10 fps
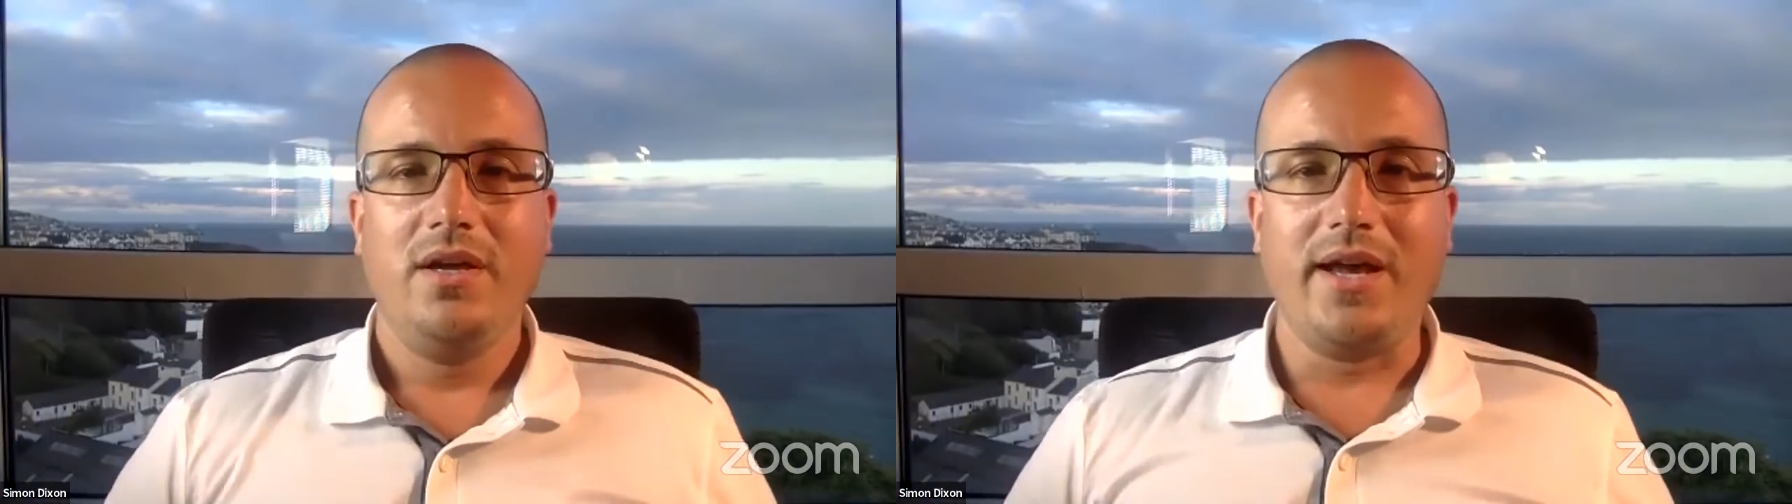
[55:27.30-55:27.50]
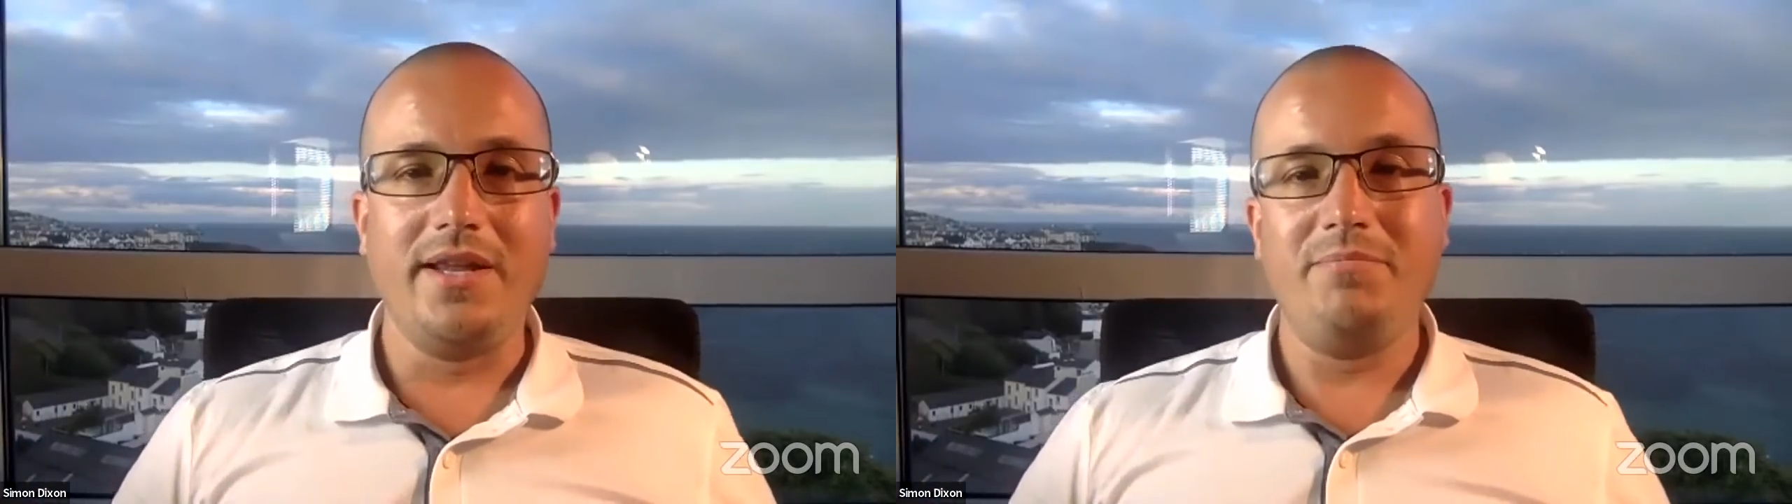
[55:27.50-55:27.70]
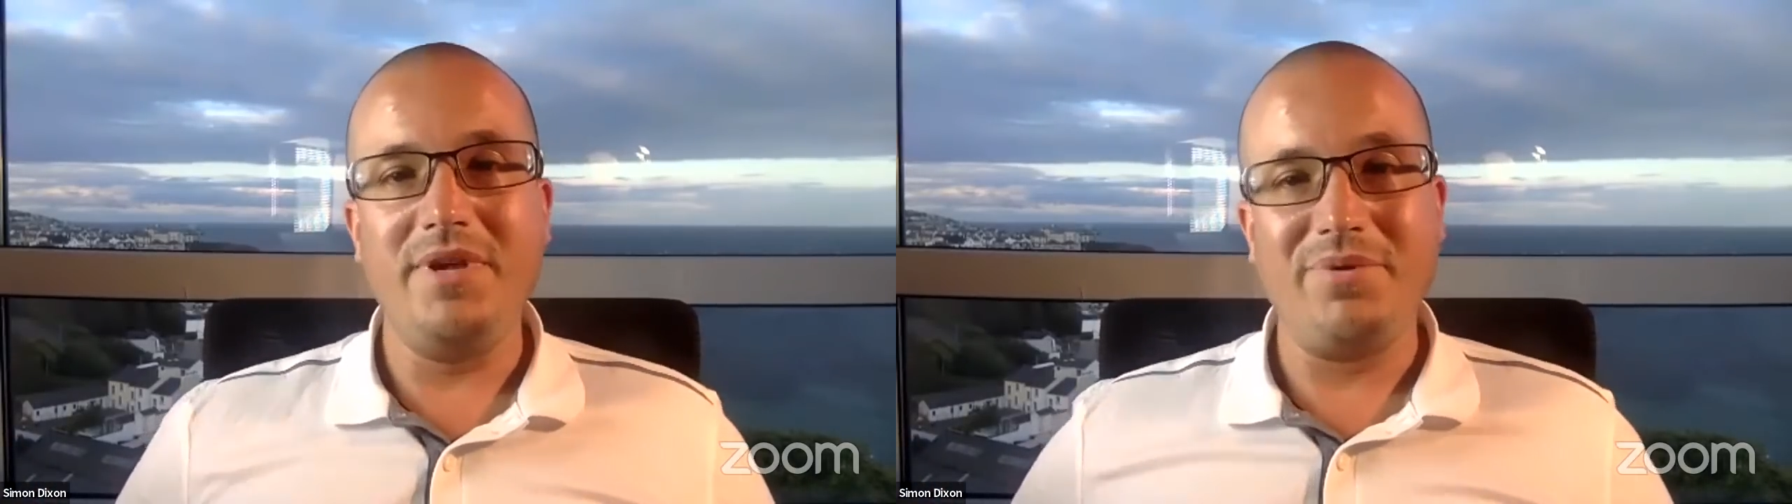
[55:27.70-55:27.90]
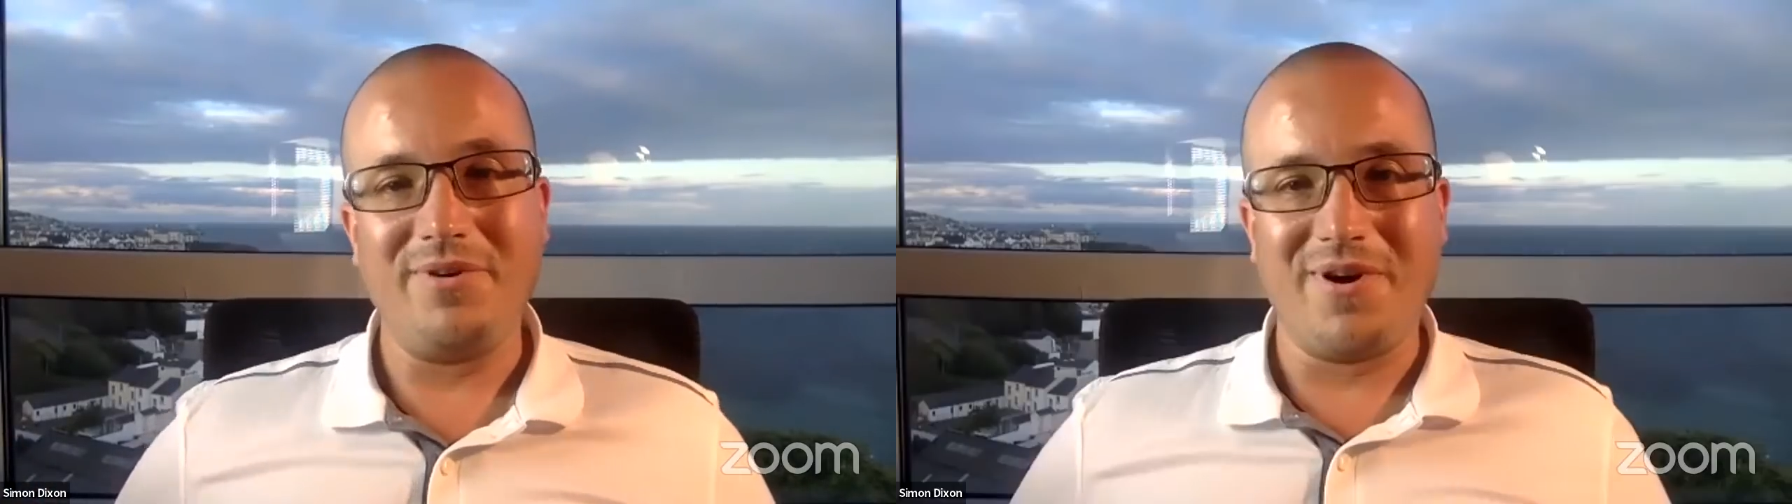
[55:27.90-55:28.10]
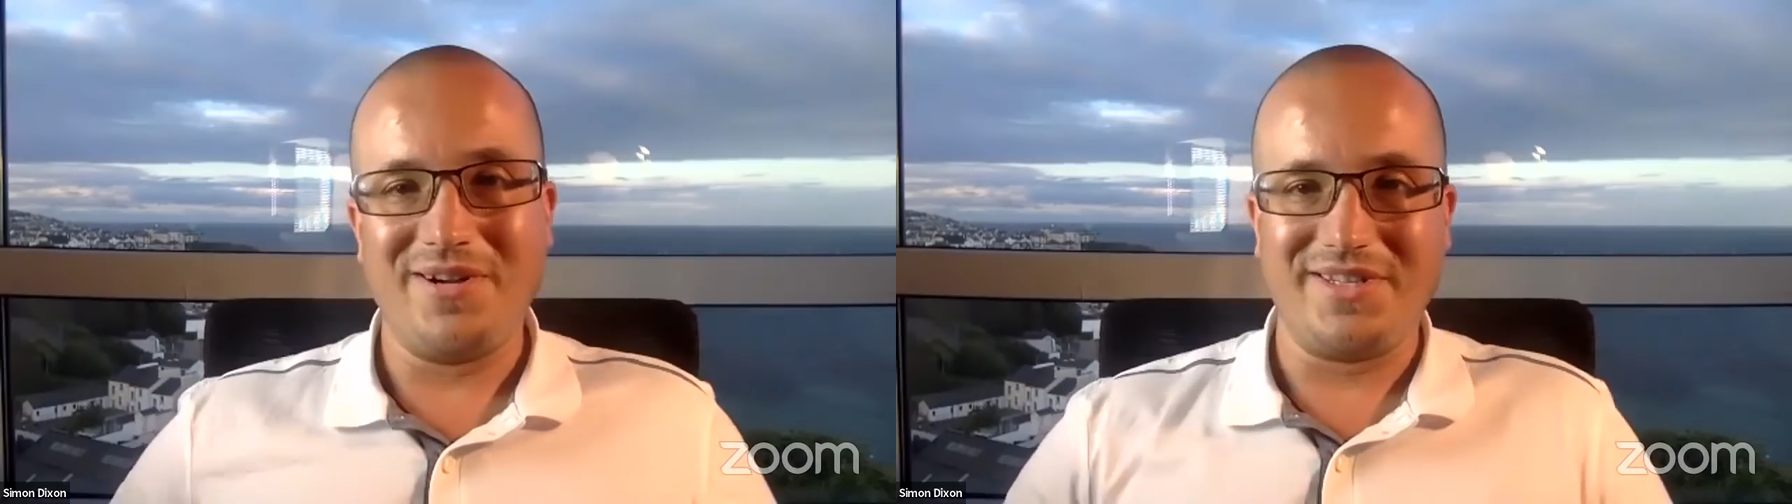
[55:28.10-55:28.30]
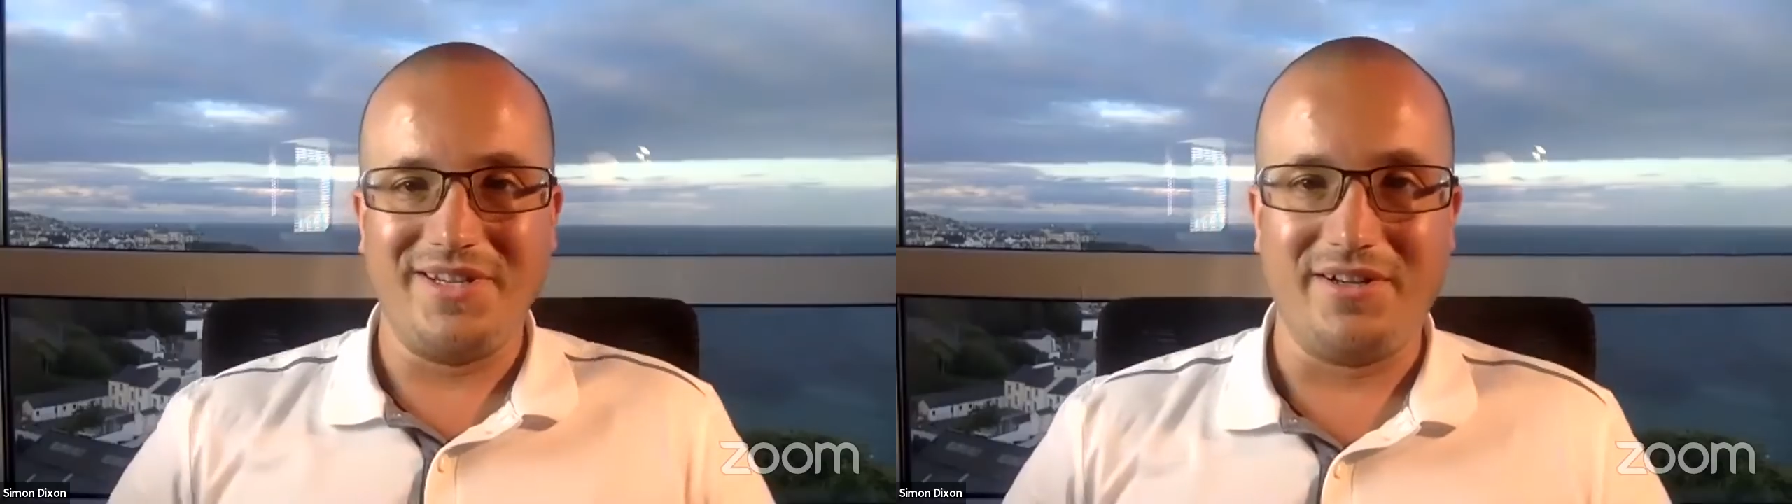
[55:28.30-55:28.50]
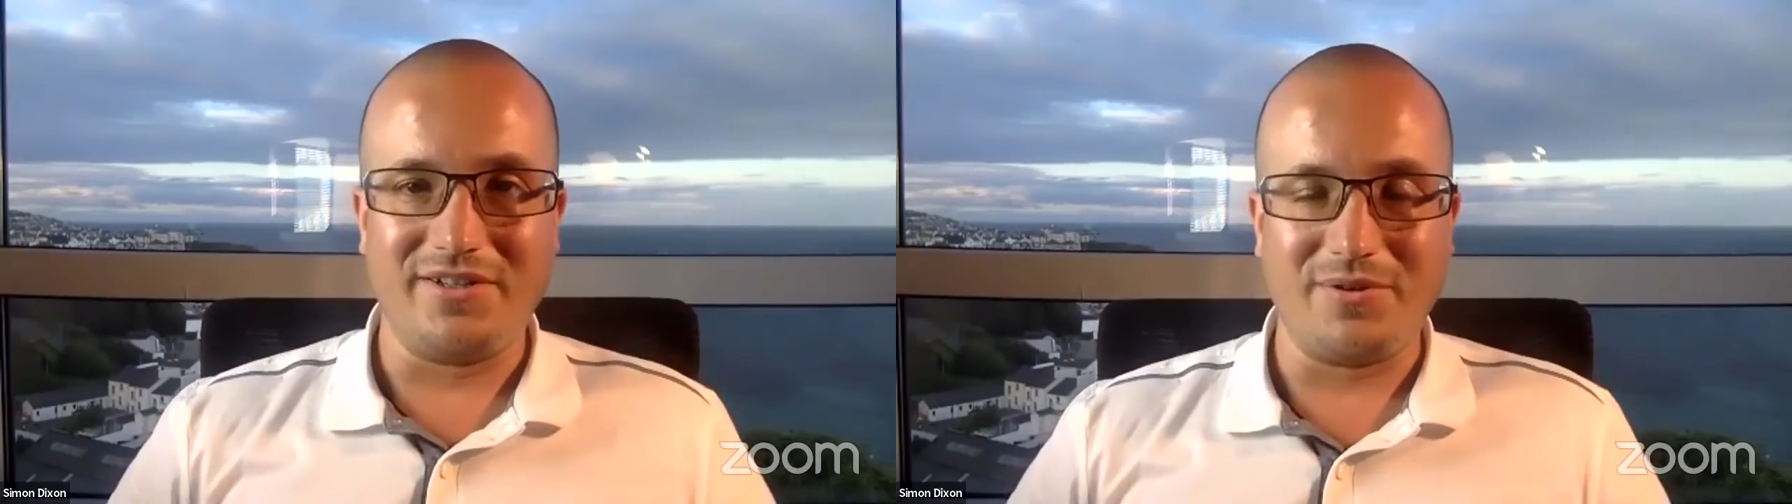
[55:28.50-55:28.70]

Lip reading: And then people are asking us